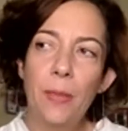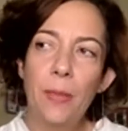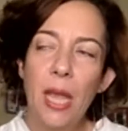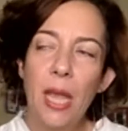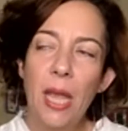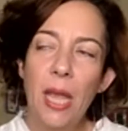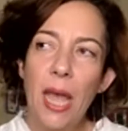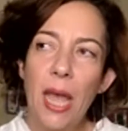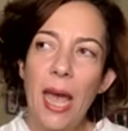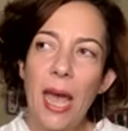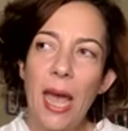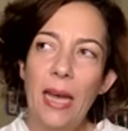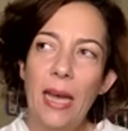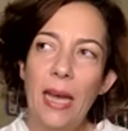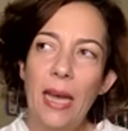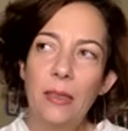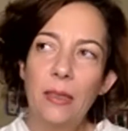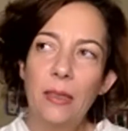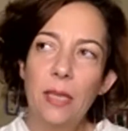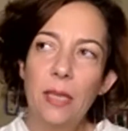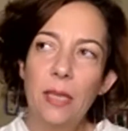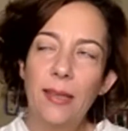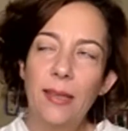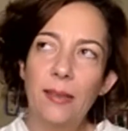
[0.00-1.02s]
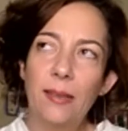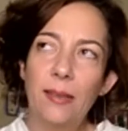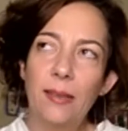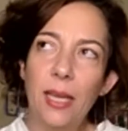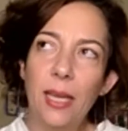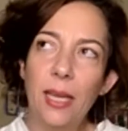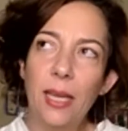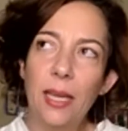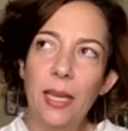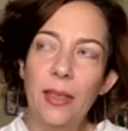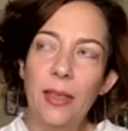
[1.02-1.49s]
And
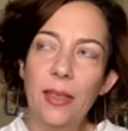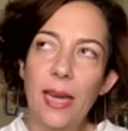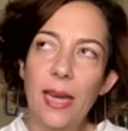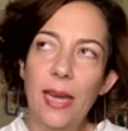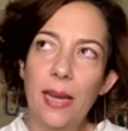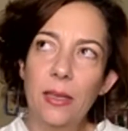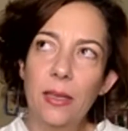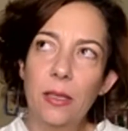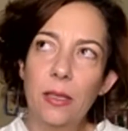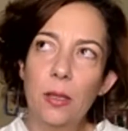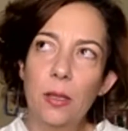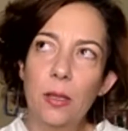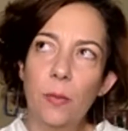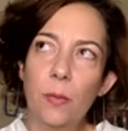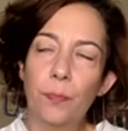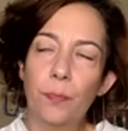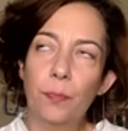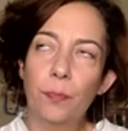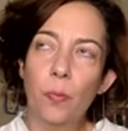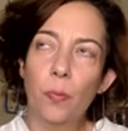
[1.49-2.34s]
I think that